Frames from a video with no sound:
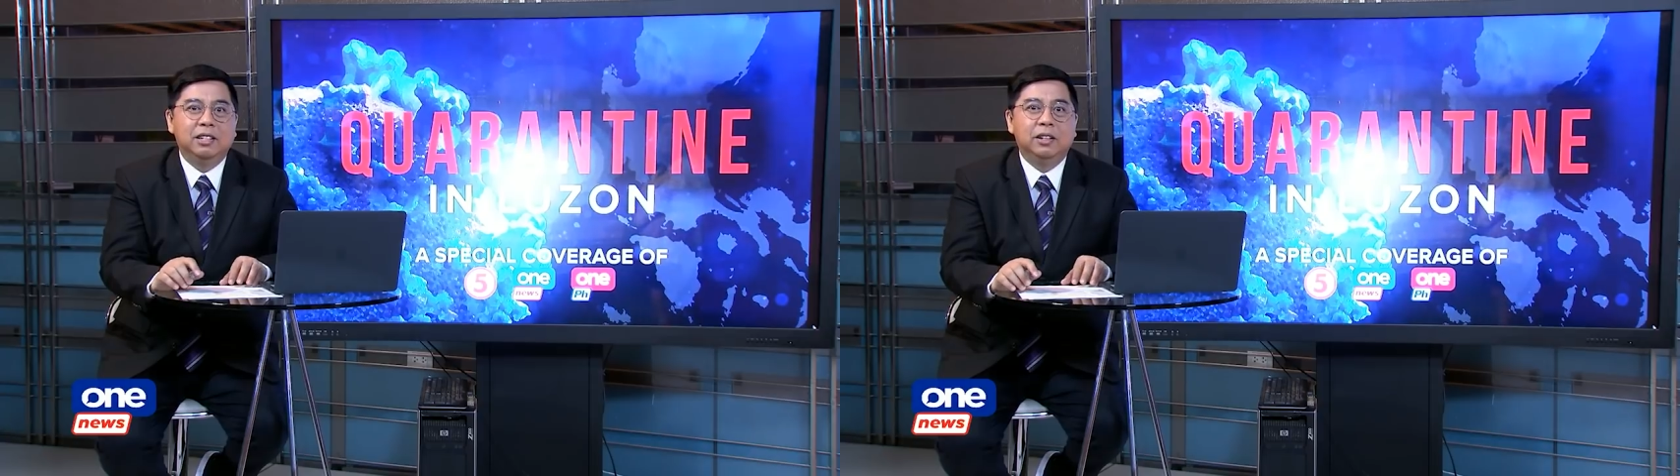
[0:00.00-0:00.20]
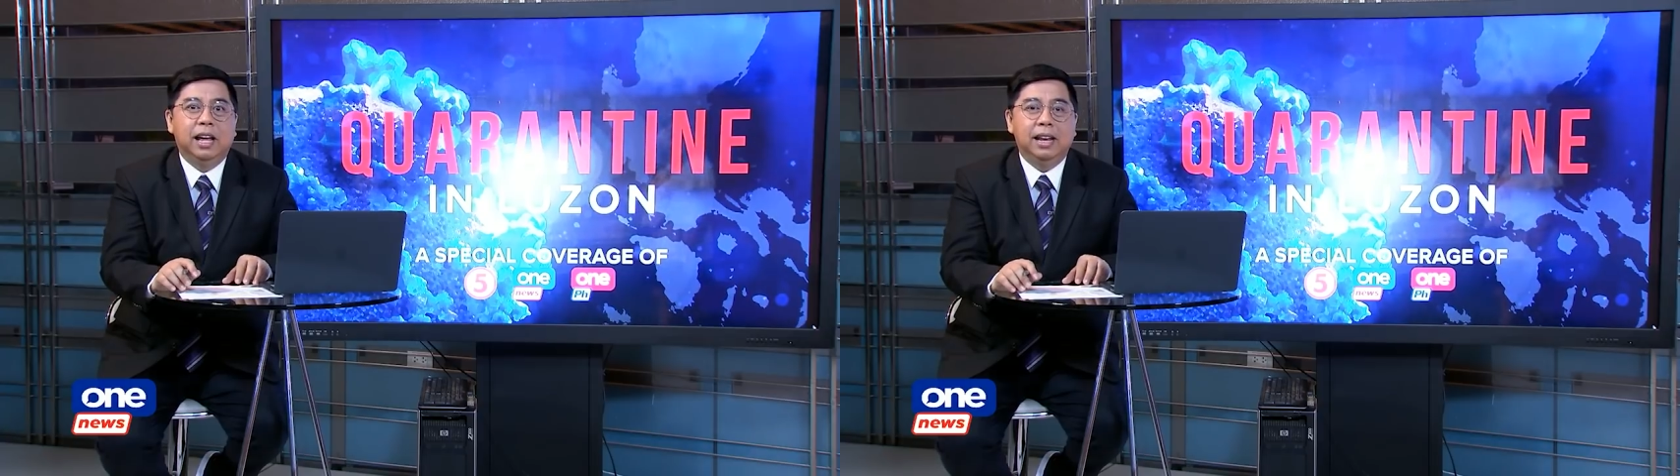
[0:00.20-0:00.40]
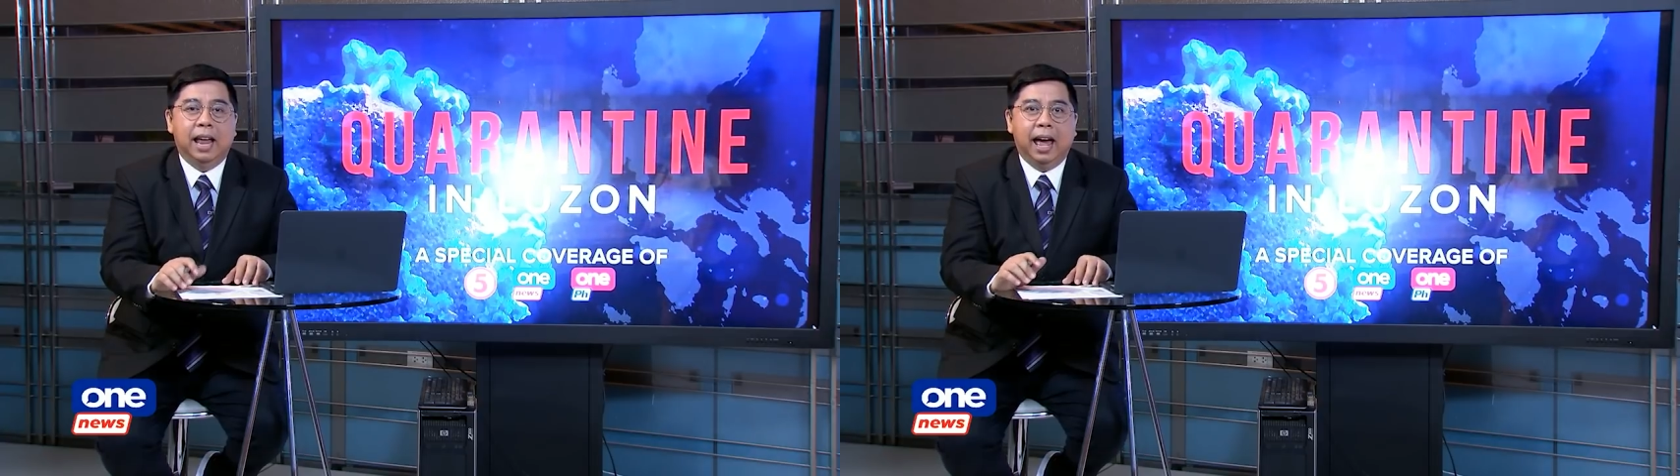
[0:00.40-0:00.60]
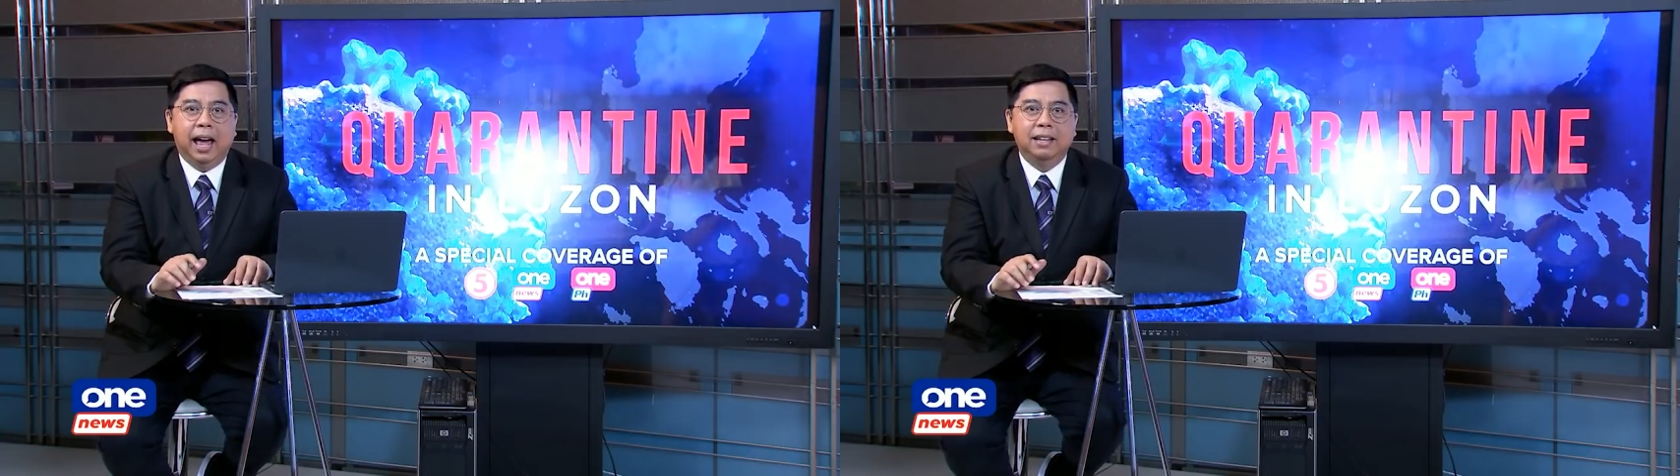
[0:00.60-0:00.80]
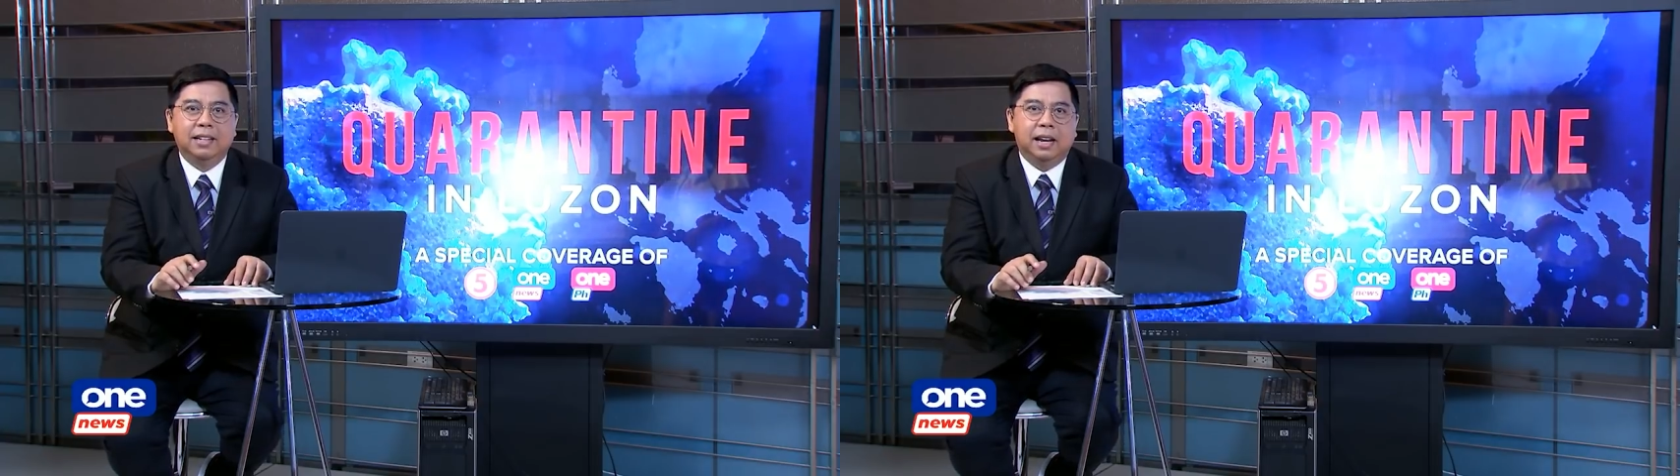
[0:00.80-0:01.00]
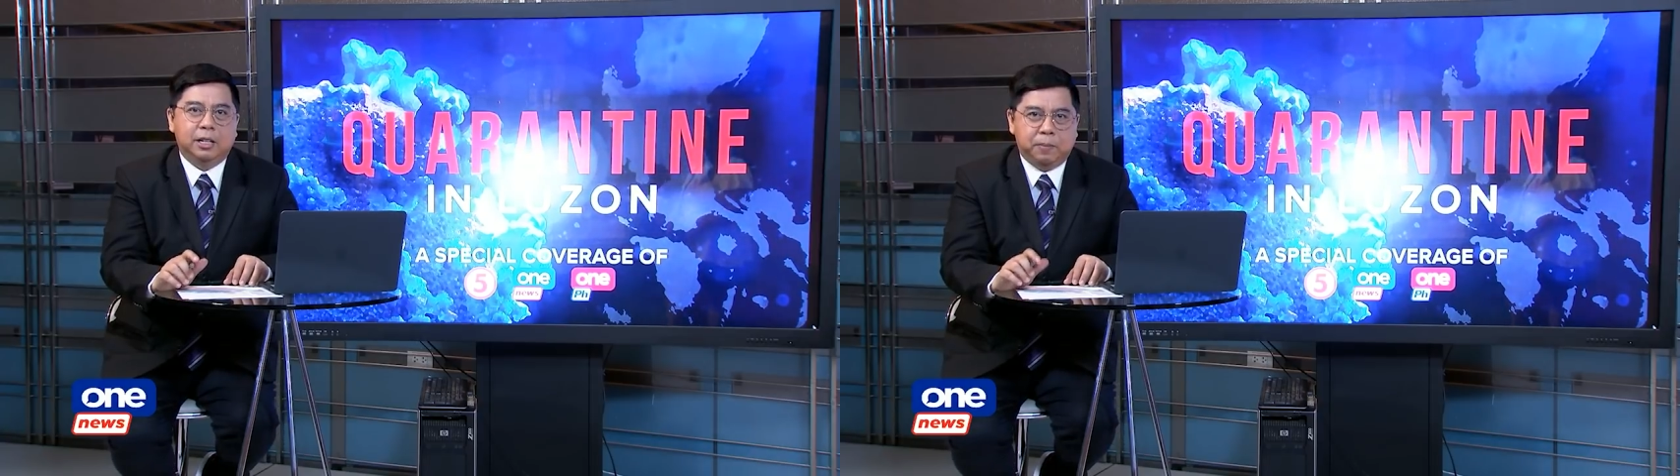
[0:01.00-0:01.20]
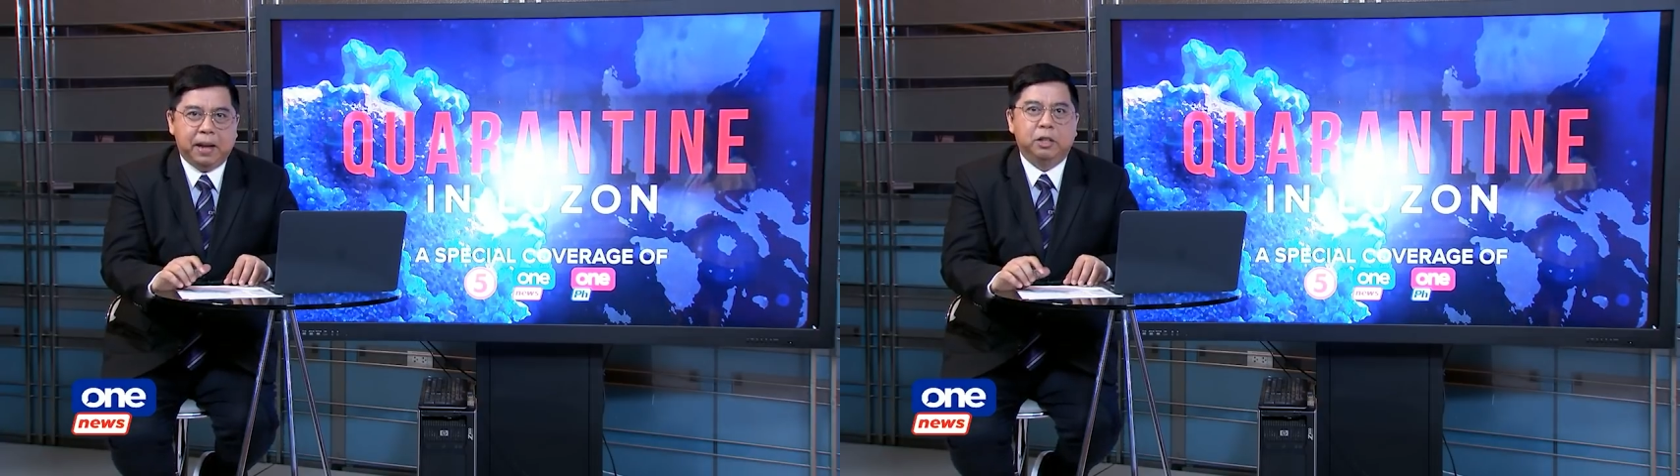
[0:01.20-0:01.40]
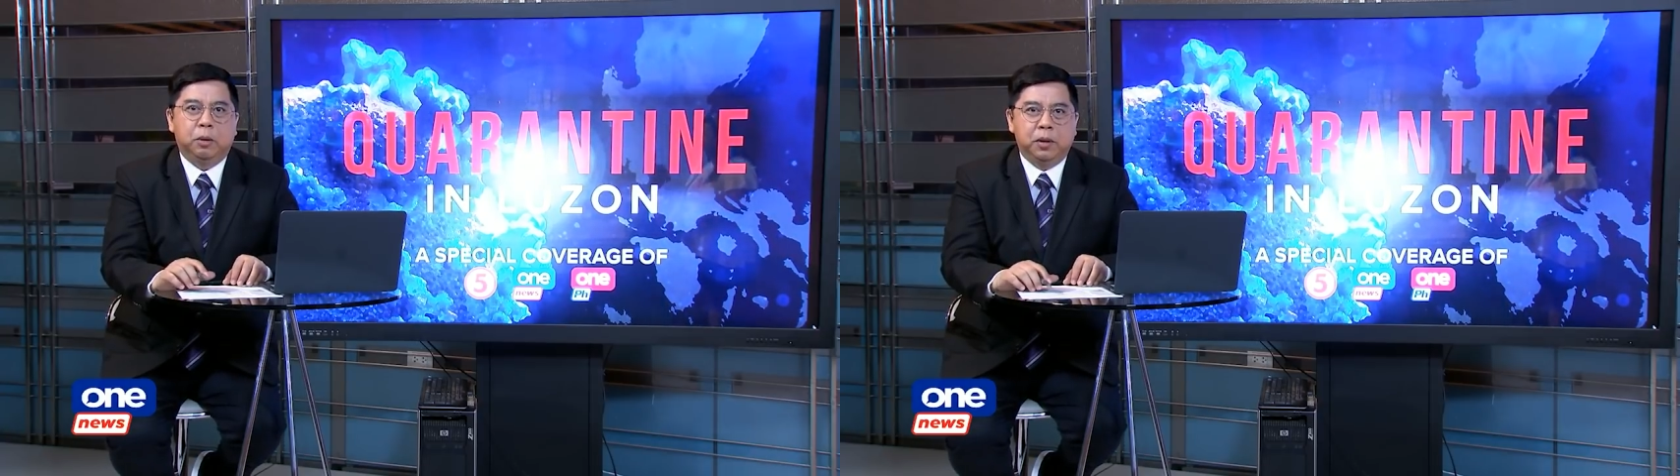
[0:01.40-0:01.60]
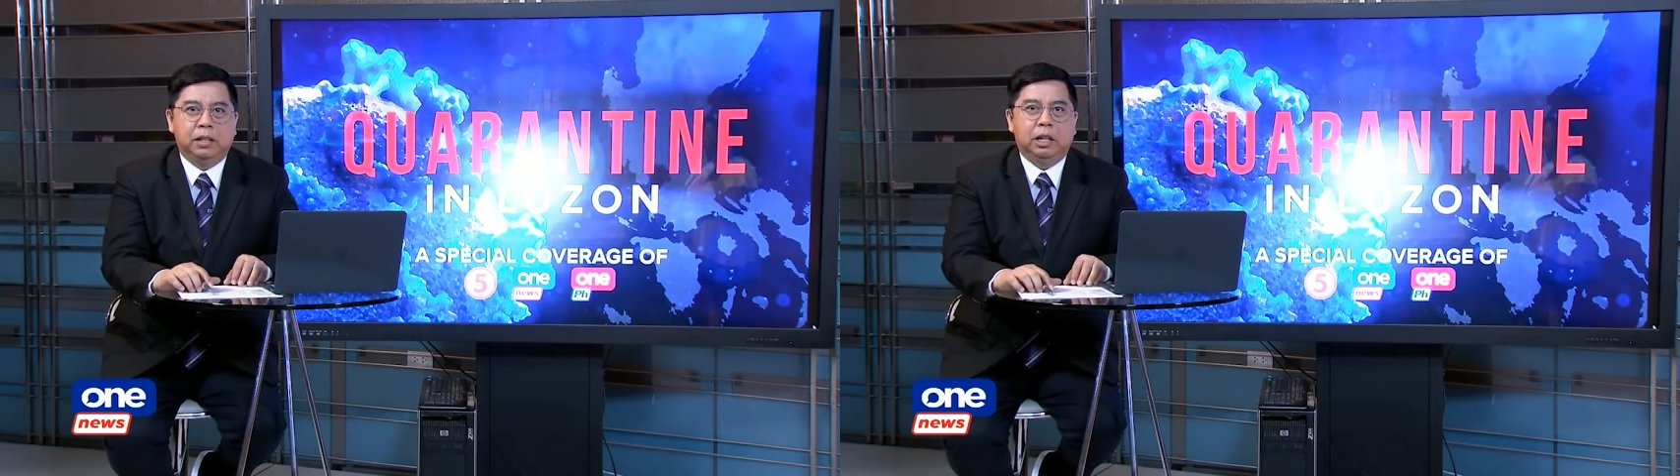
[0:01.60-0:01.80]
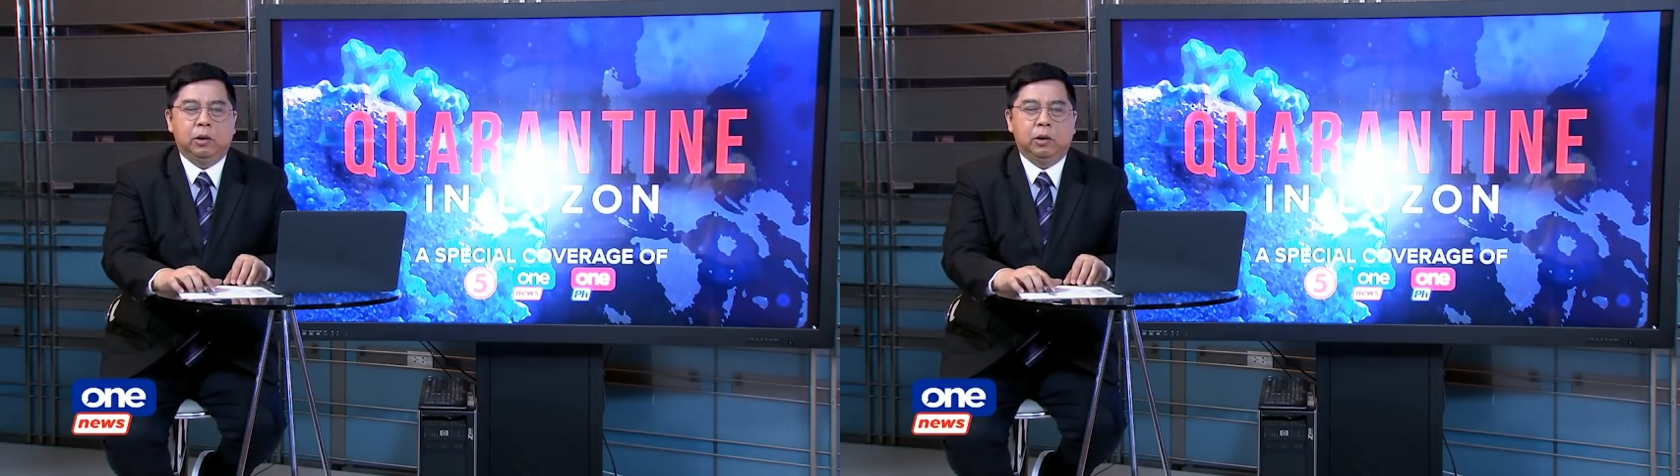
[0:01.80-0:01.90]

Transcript: on the enhanced and expanded community